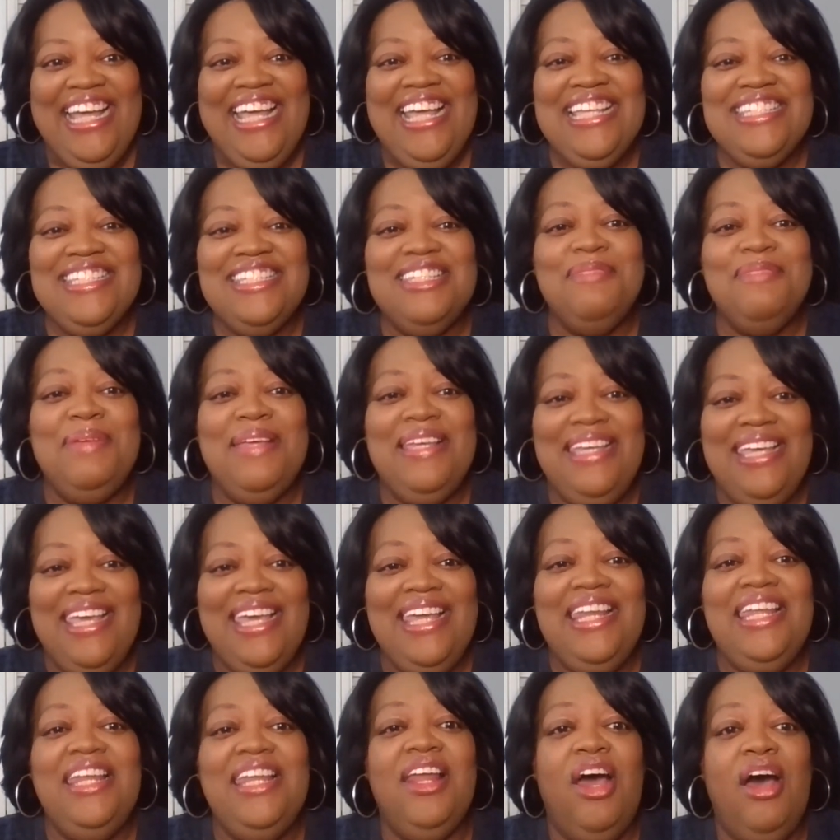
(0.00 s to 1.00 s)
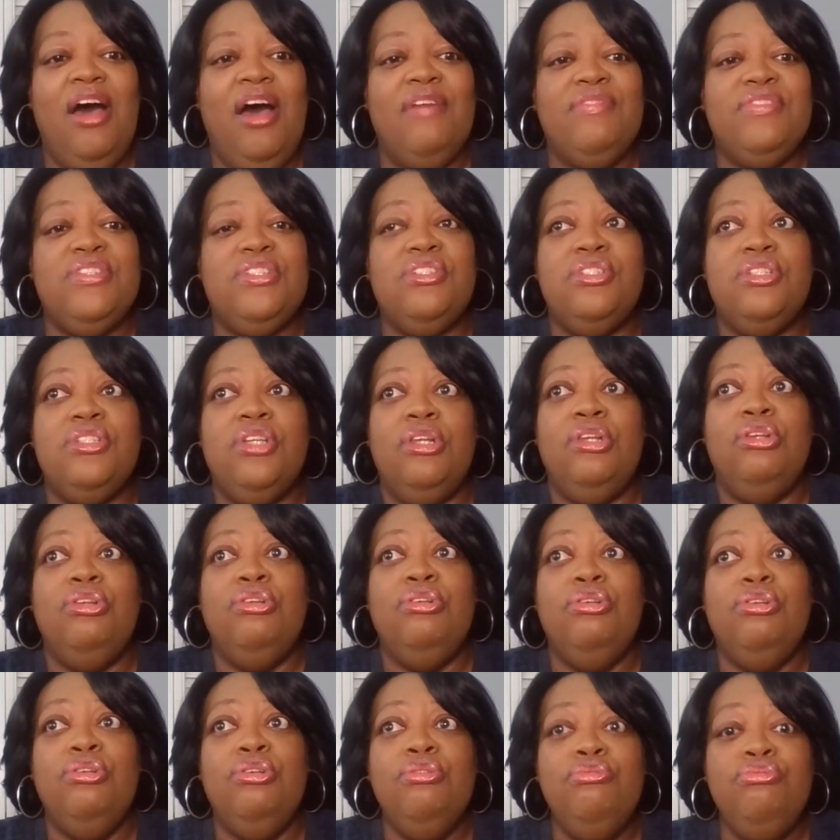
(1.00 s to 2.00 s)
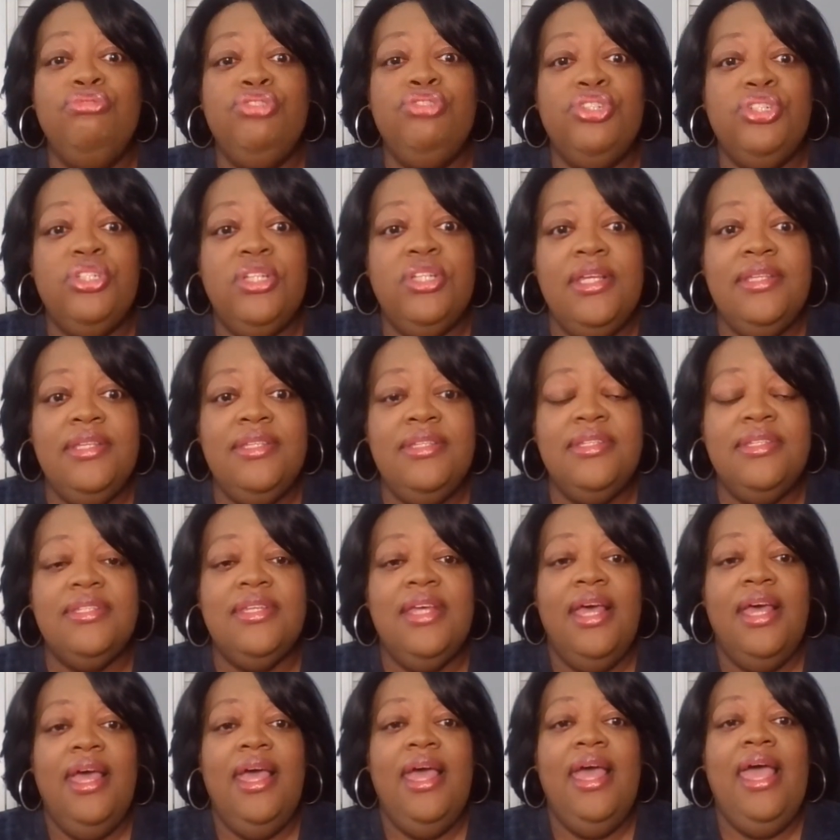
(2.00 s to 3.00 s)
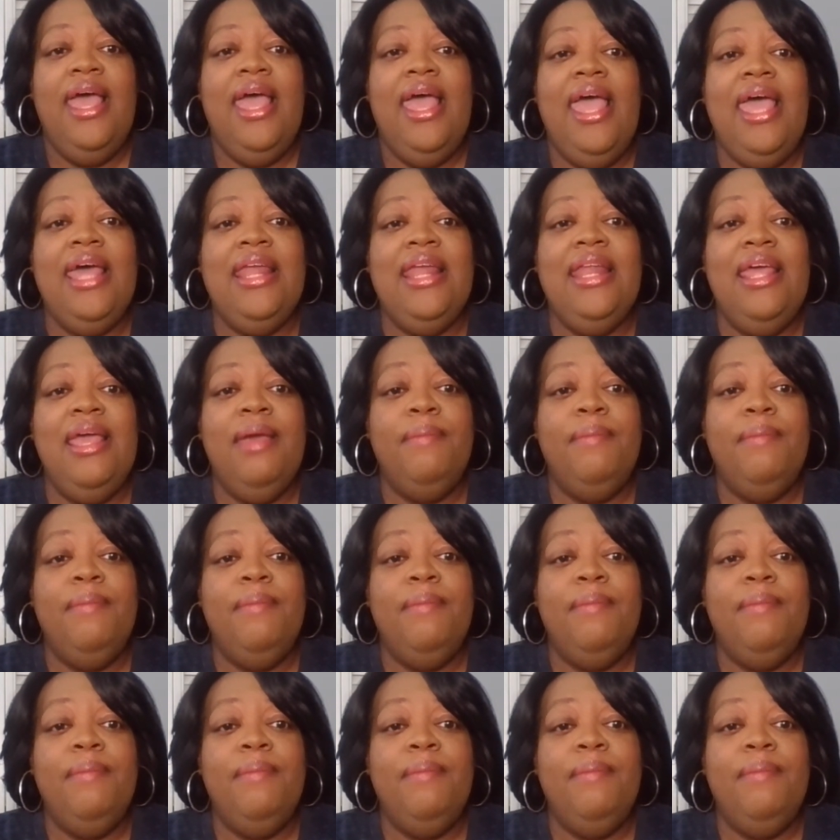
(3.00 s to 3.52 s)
It's the beginning of solutions and